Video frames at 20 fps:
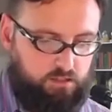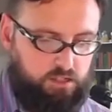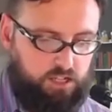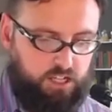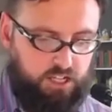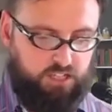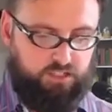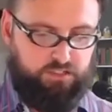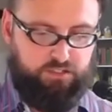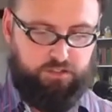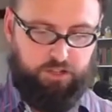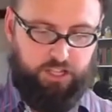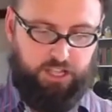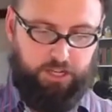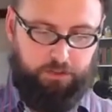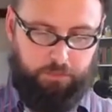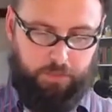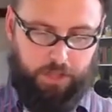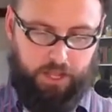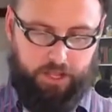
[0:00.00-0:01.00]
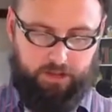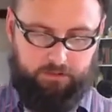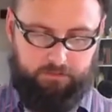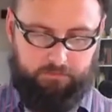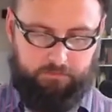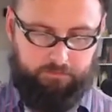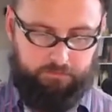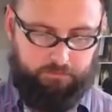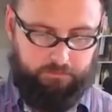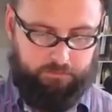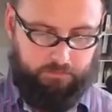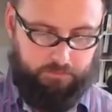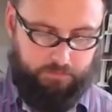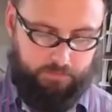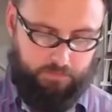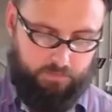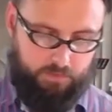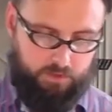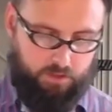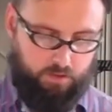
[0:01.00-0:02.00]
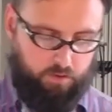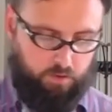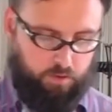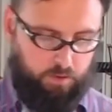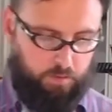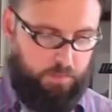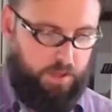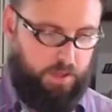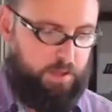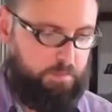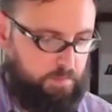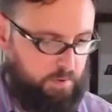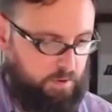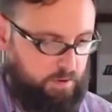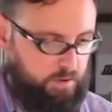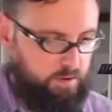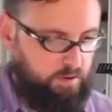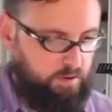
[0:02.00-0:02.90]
So get a pen or a paper,